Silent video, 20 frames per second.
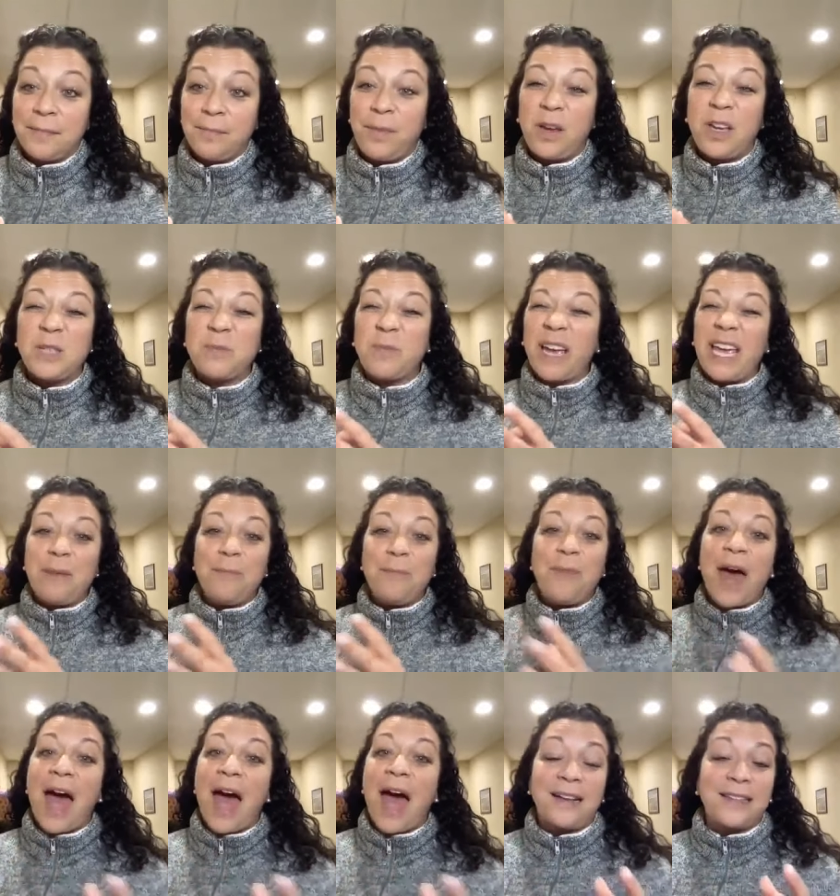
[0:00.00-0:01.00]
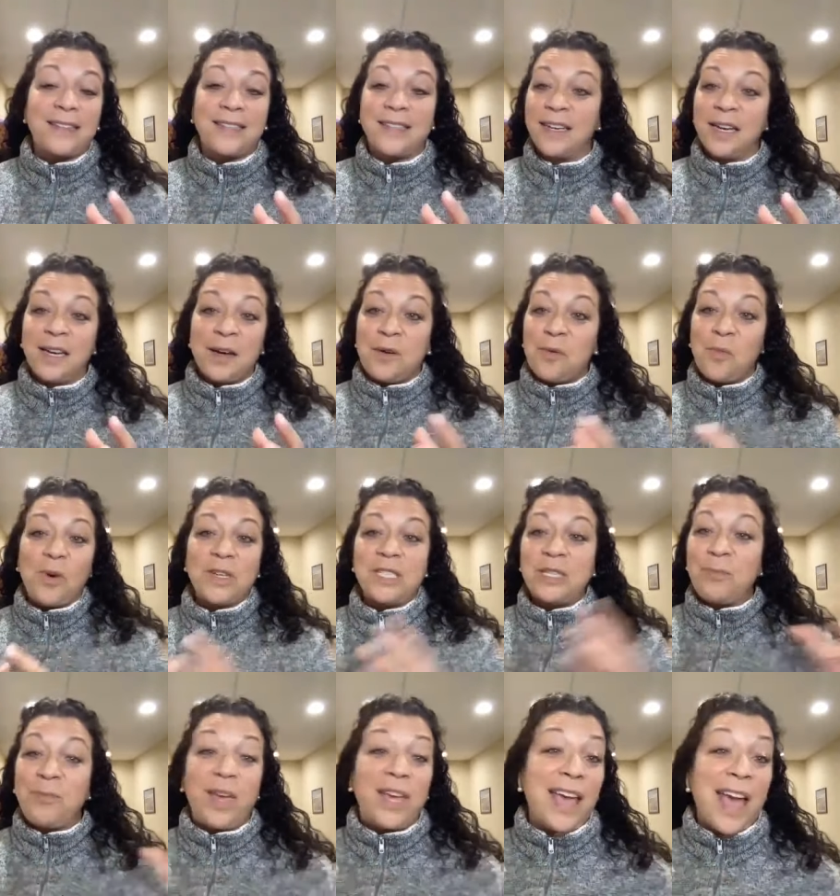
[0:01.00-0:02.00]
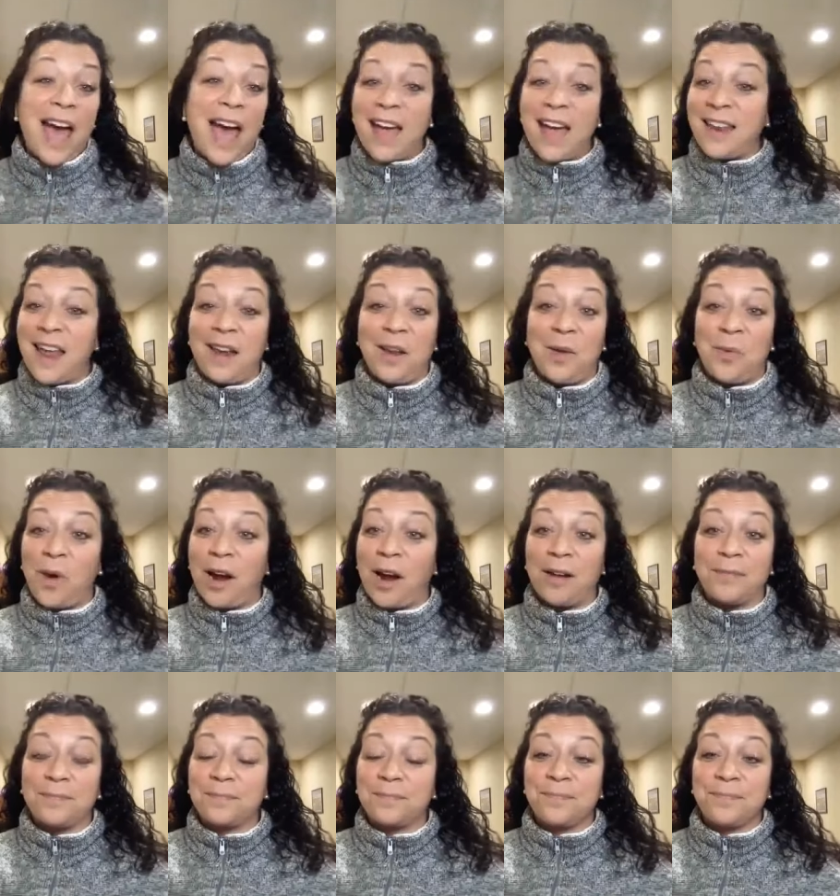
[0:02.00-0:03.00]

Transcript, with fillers: because my impact wasn't being had anywhere.